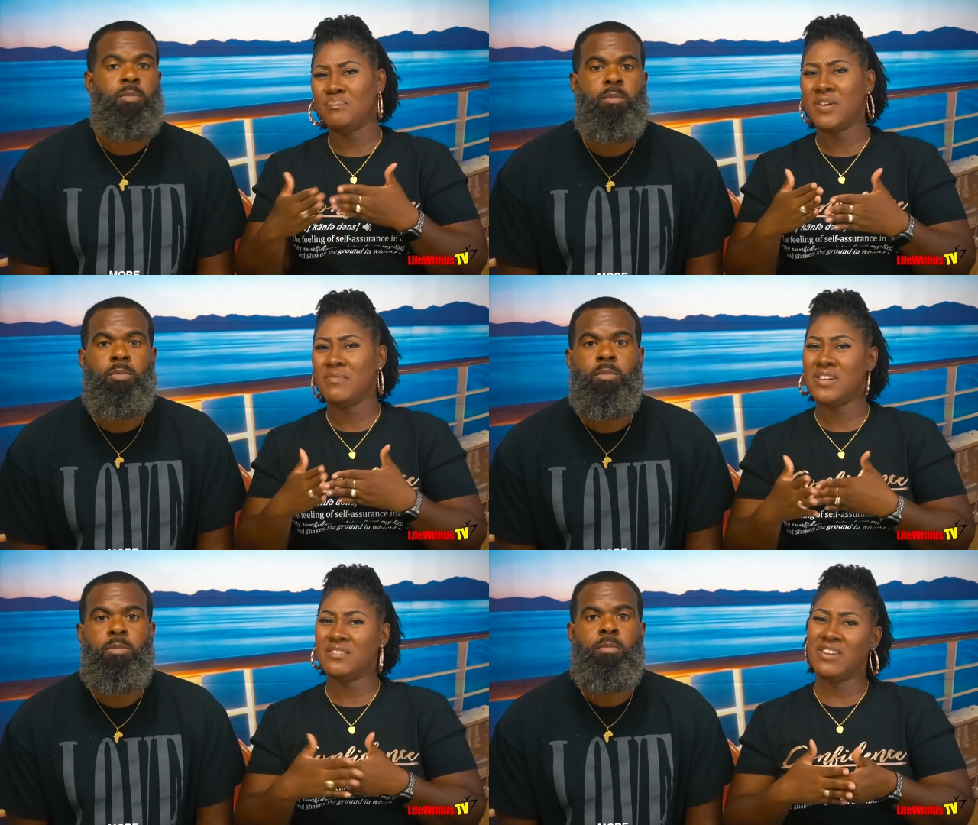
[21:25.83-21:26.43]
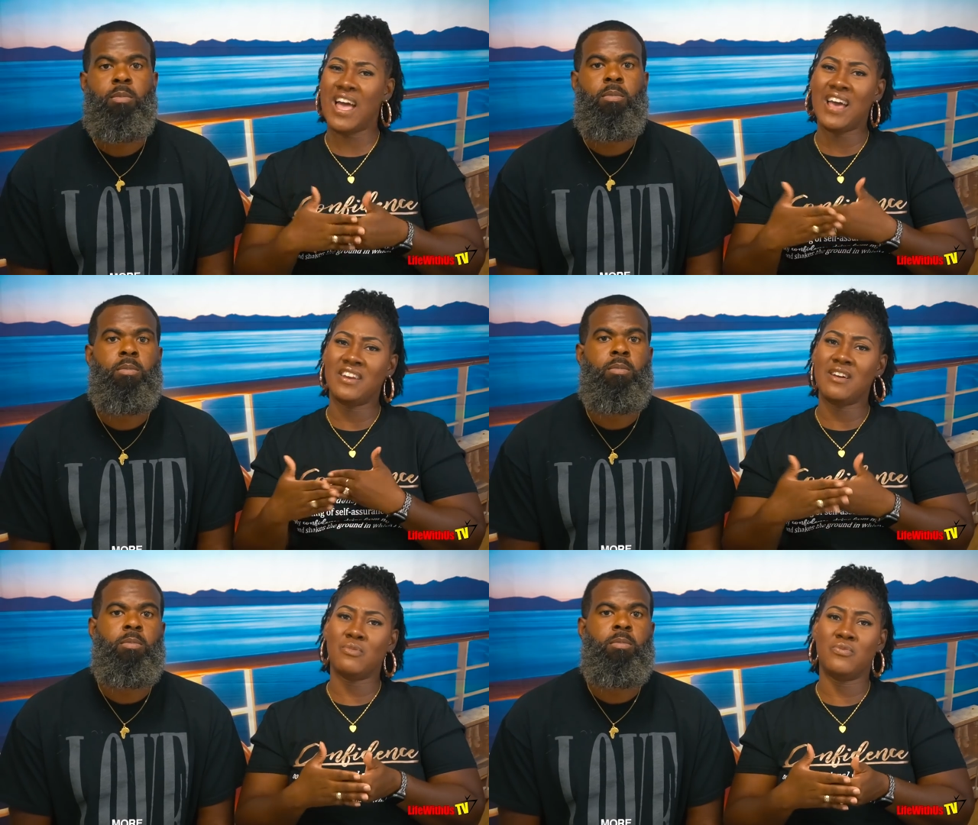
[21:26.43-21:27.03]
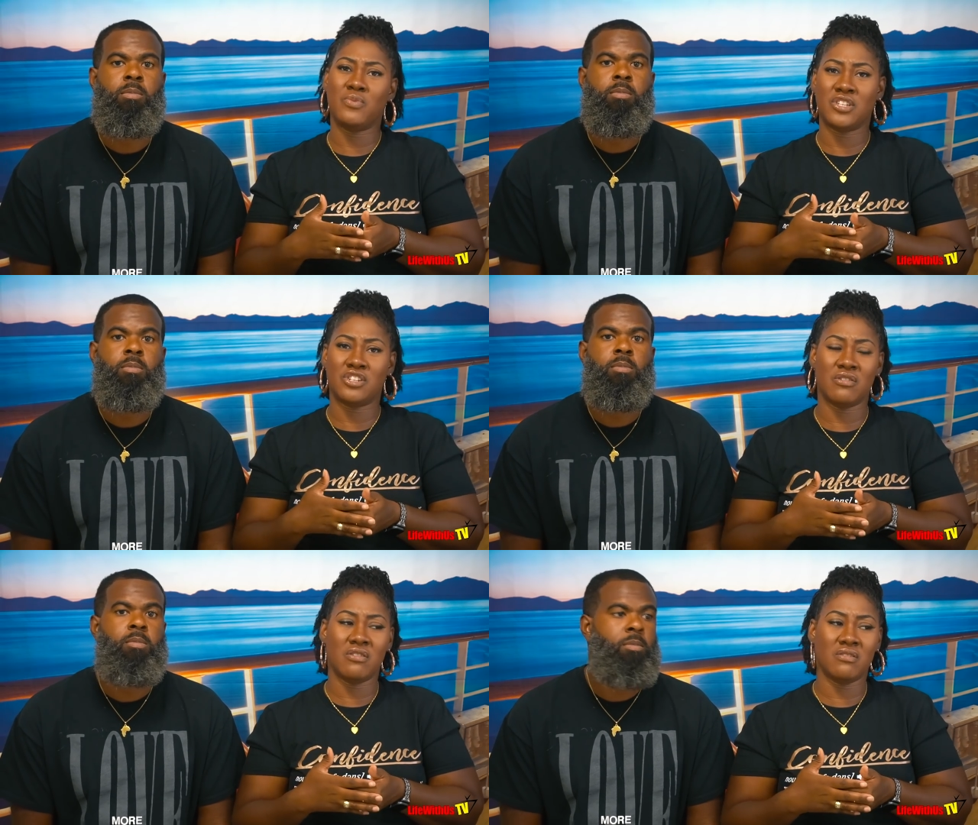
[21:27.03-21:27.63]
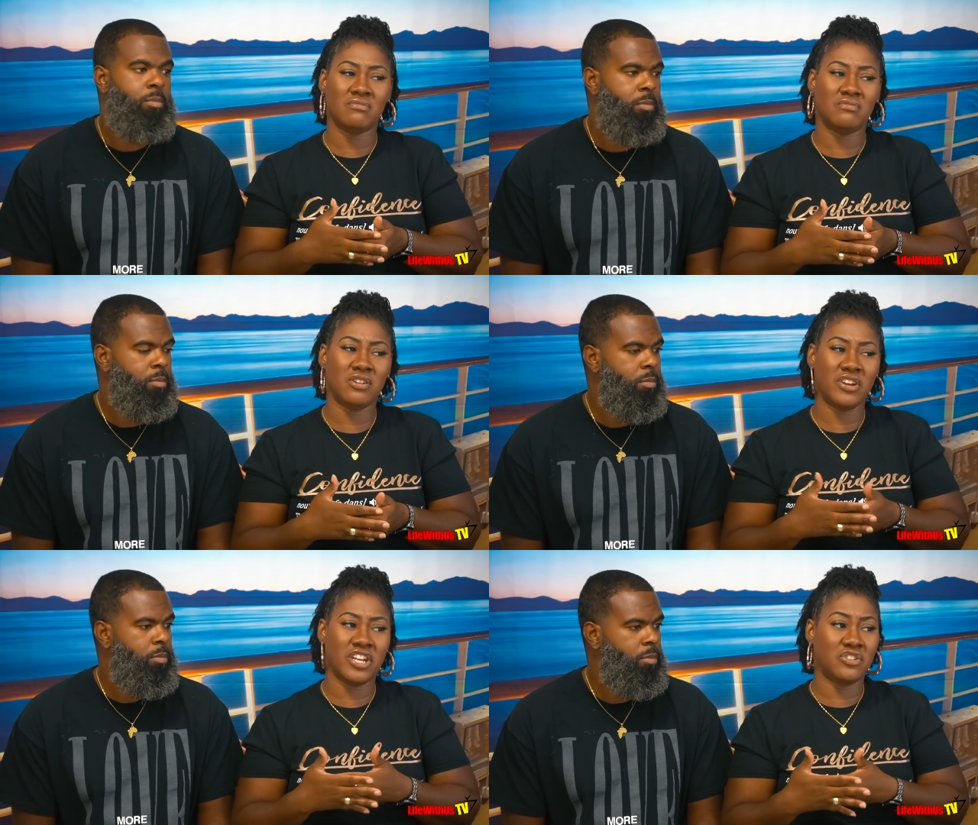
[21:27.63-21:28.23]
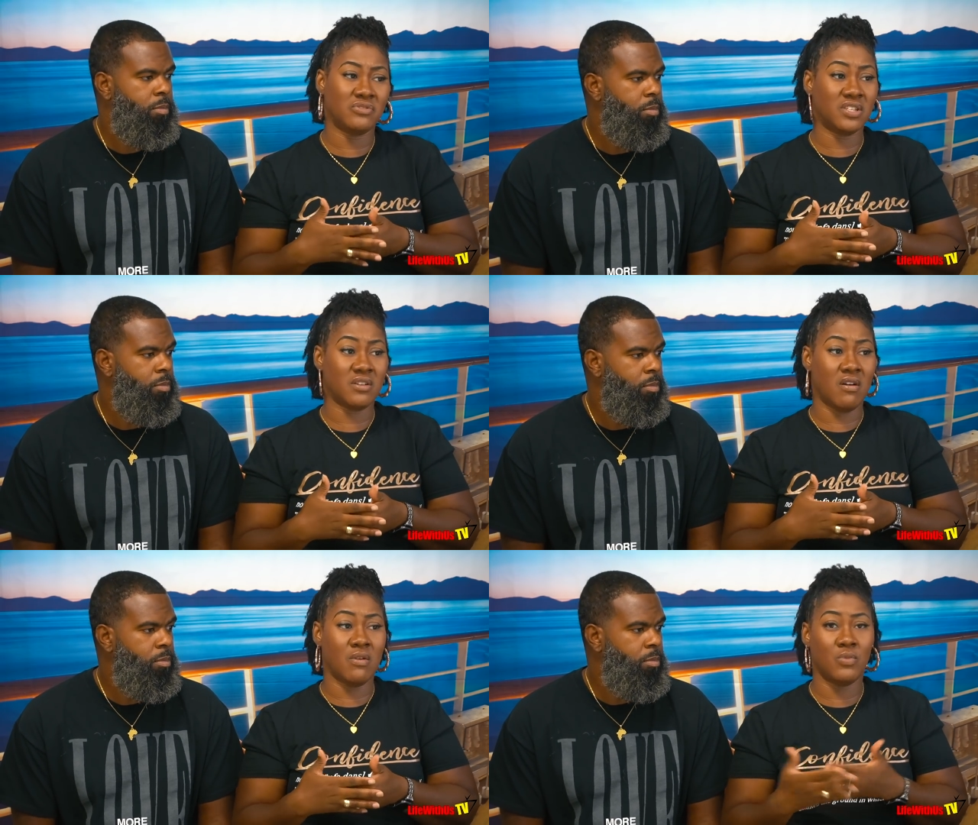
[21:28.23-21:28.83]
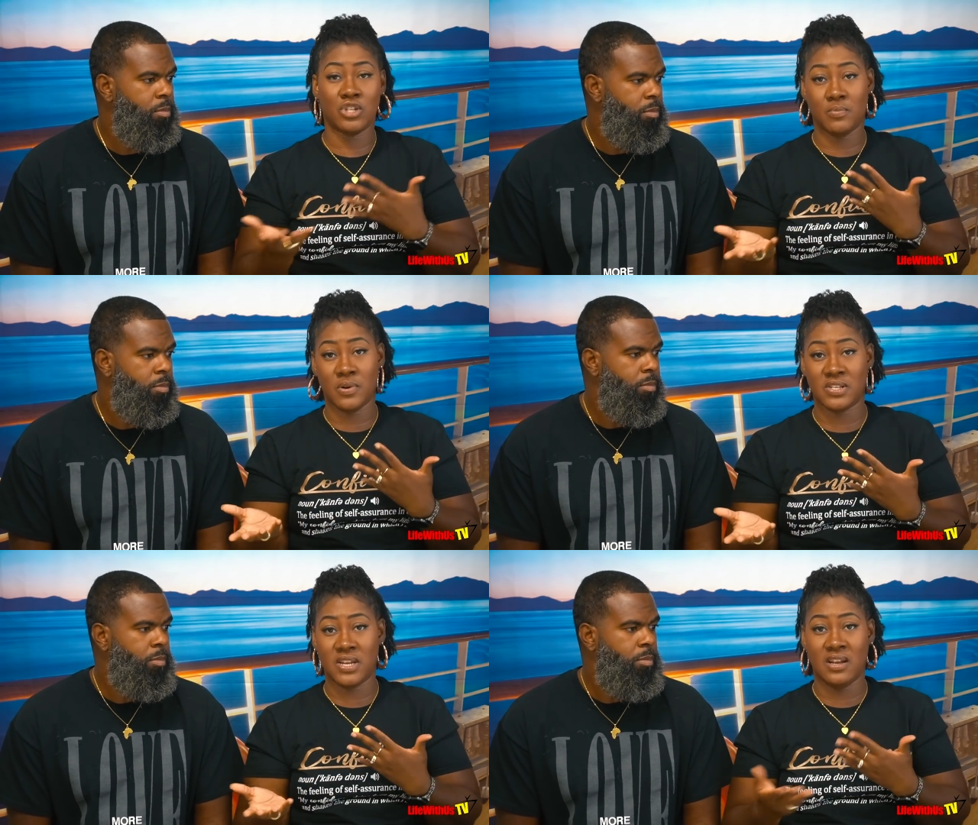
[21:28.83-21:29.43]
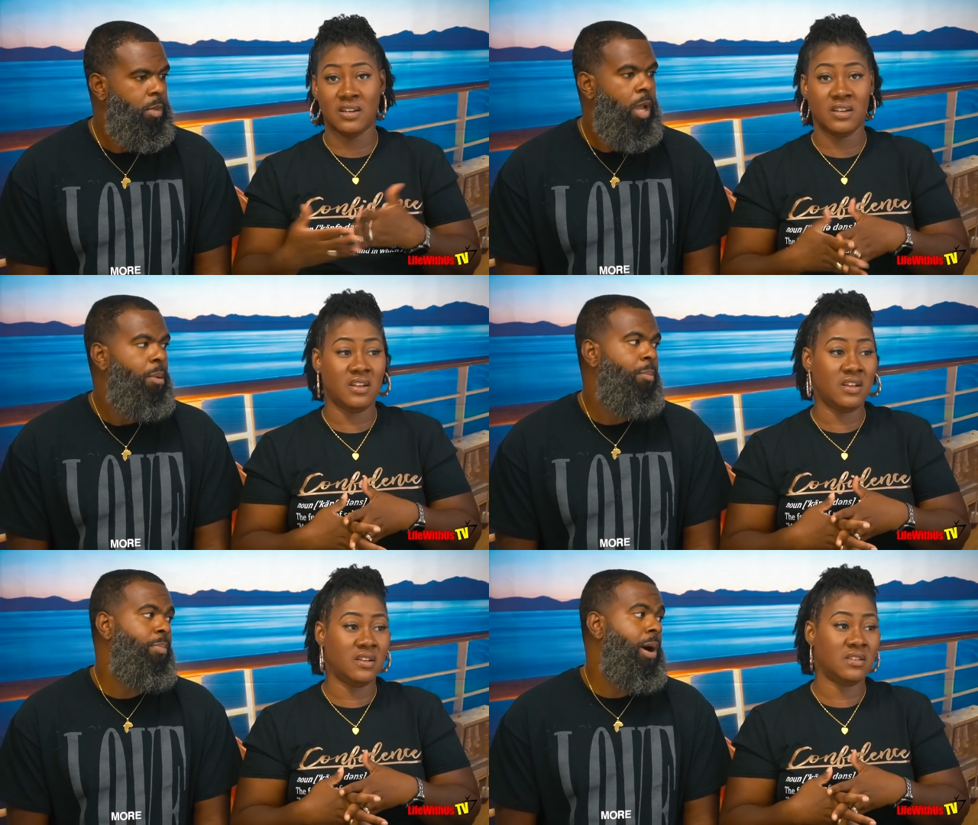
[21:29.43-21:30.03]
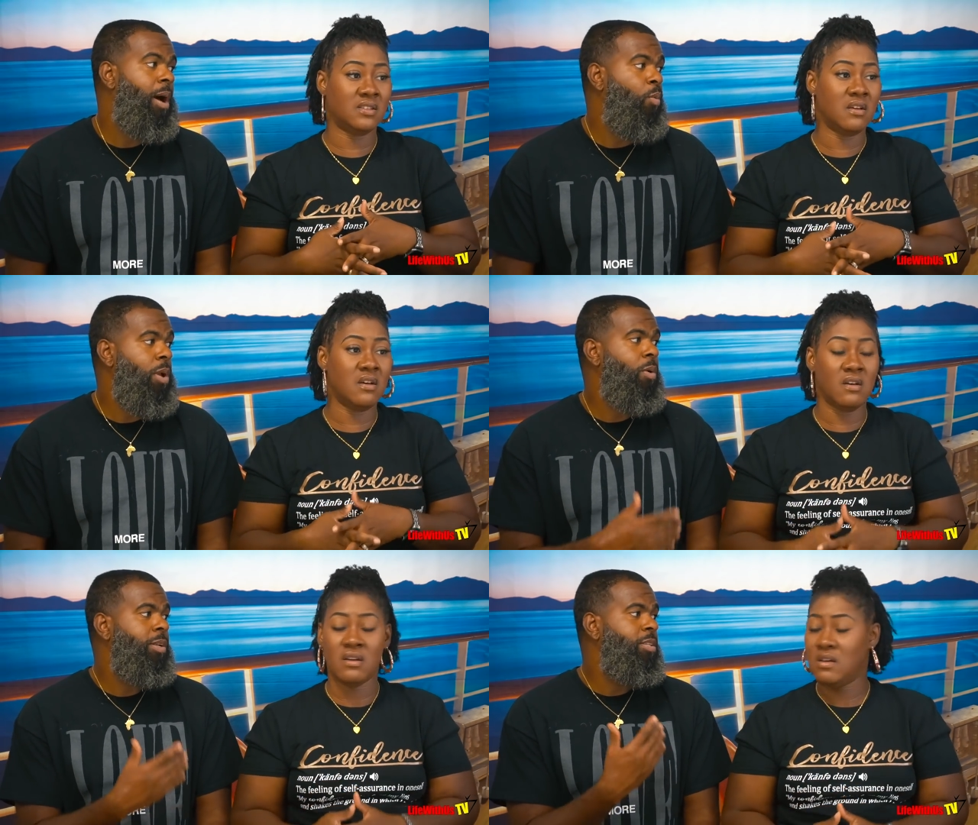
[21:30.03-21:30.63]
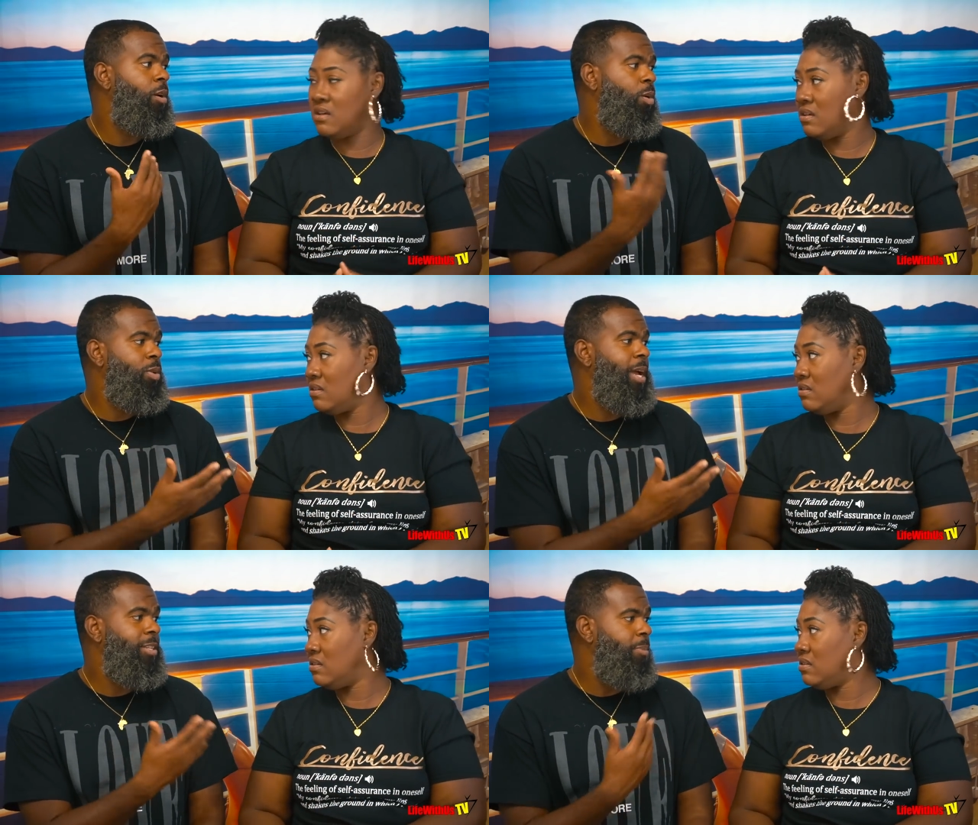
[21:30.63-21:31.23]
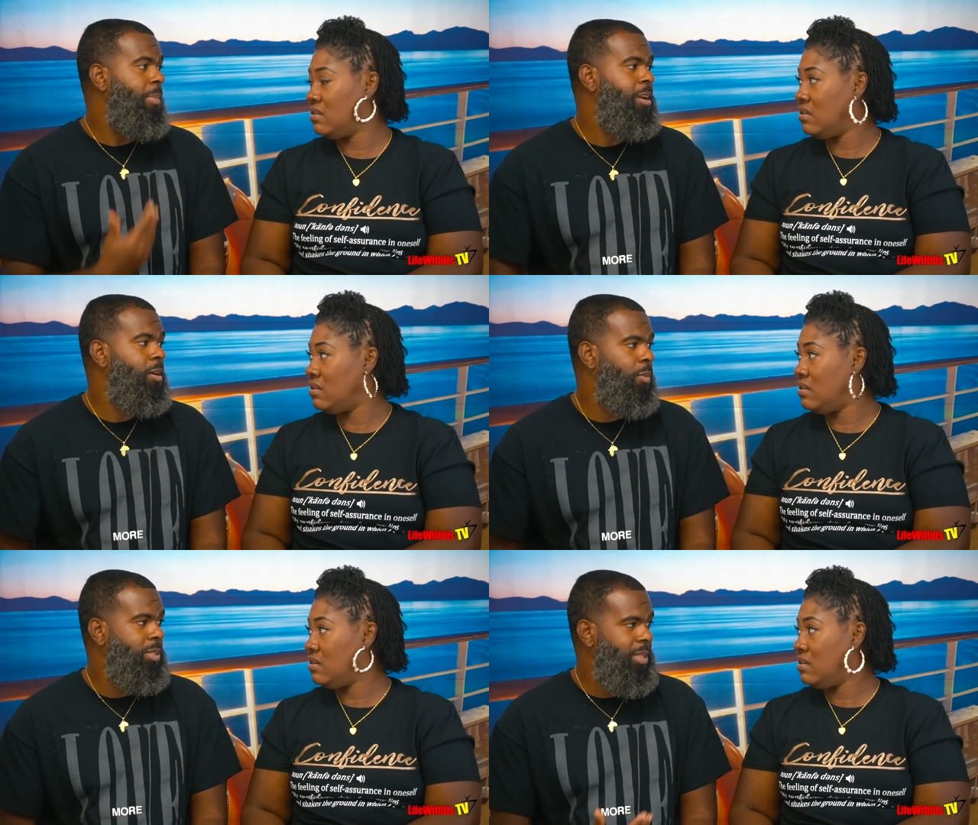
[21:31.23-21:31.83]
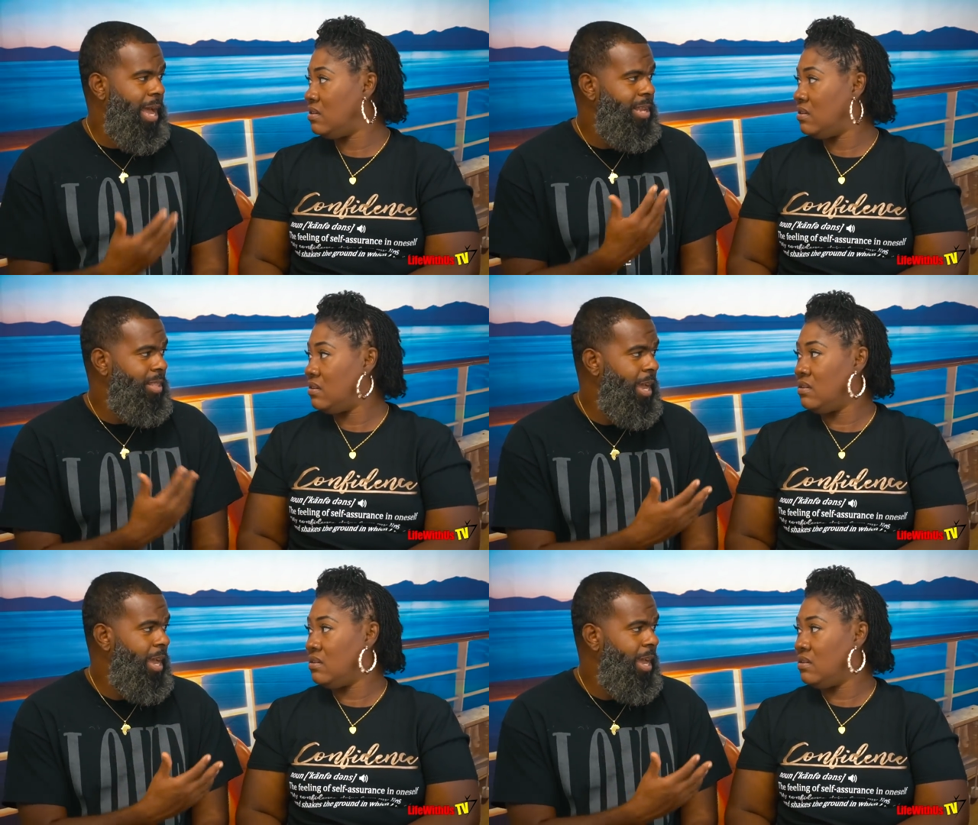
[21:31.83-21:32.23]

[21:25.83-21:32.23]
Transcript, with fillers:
Speaker 1: pretty much line it up with what your your interests are, what your personality is. But
Speaker 2: we were told that Jamaica was like